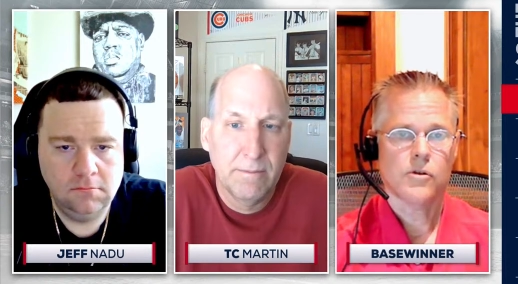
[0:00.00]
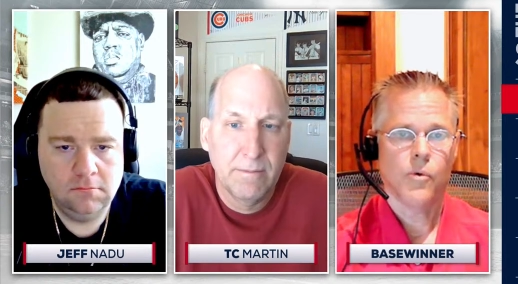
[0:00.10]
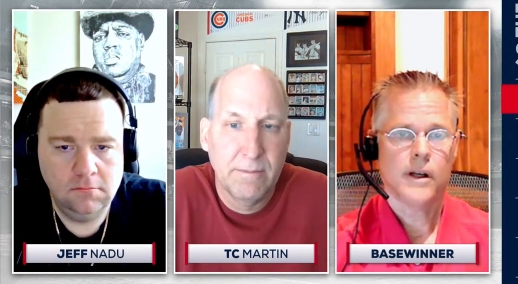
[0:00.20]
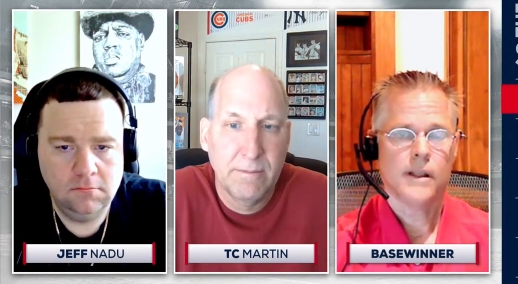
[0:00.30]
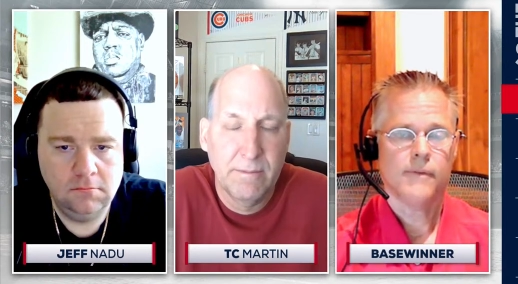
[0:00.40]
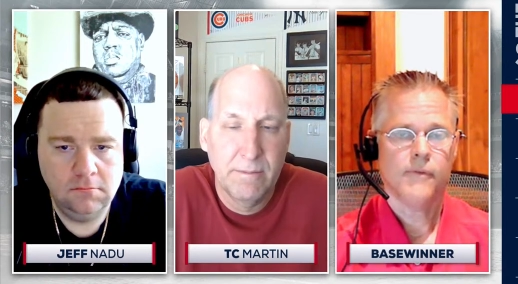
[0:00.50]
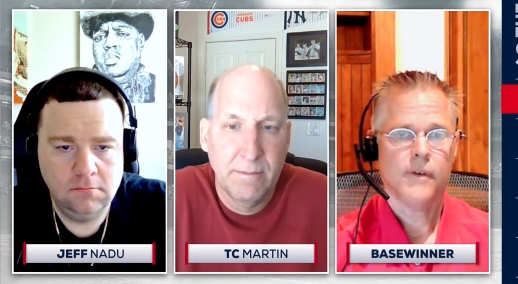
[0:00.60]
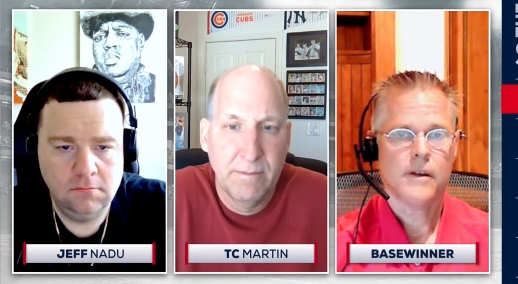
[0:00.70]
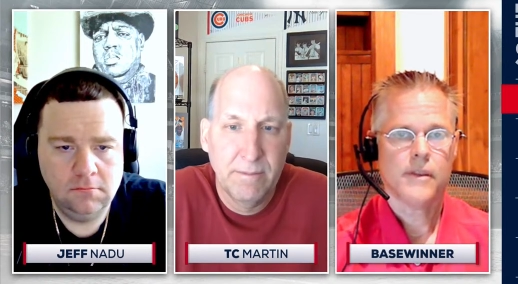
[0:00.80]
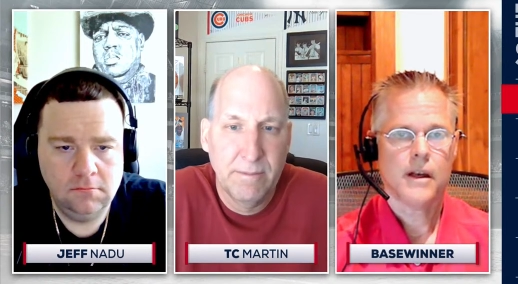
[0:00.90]

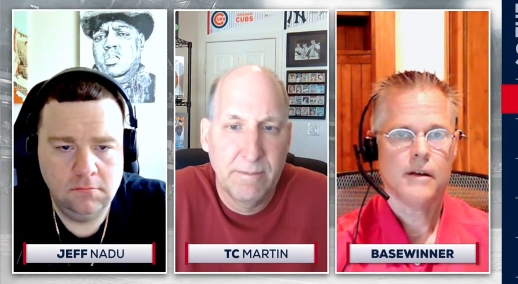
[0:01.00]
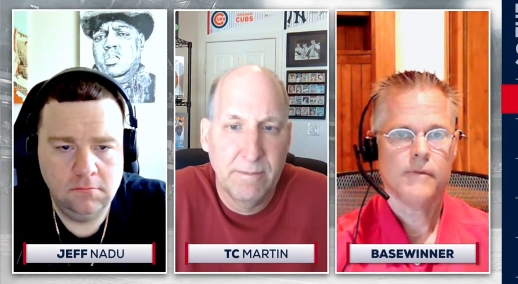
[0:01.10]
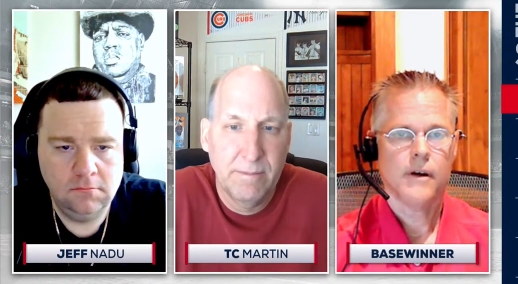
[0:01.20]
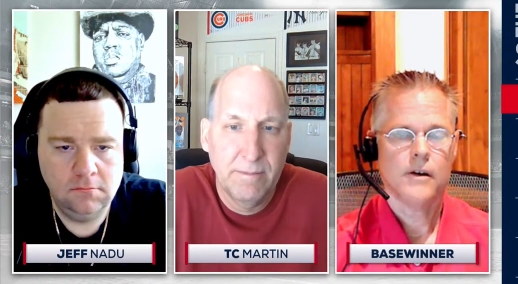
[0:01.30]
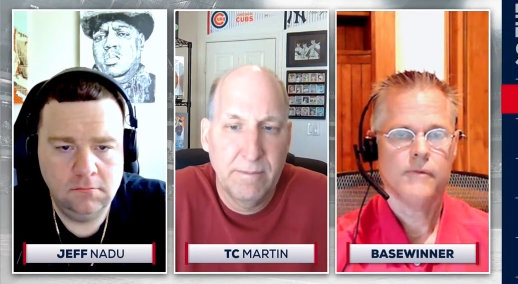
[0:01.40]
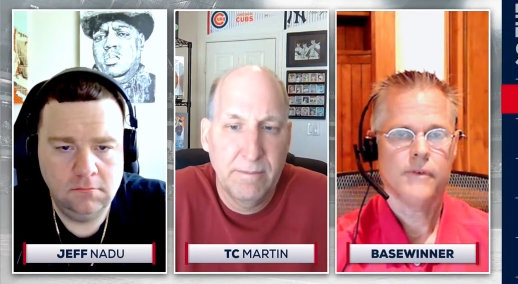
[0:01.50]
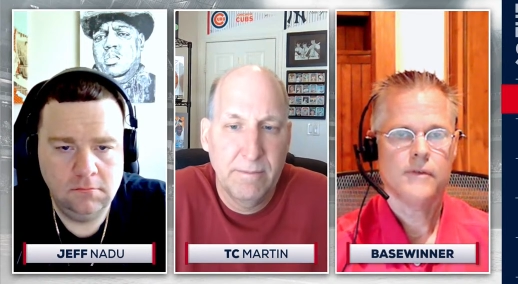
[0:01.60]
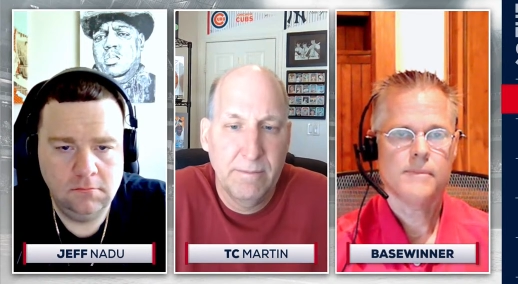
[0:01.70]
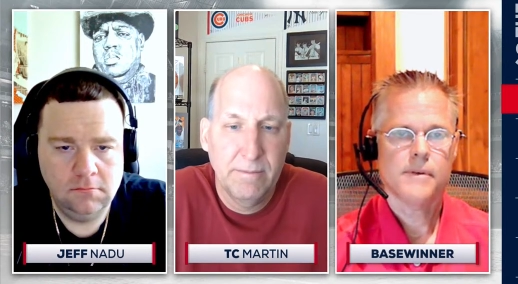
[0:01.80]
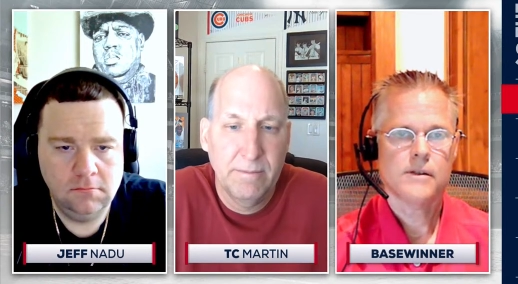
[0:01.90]
Speaker 1: 25th out of 150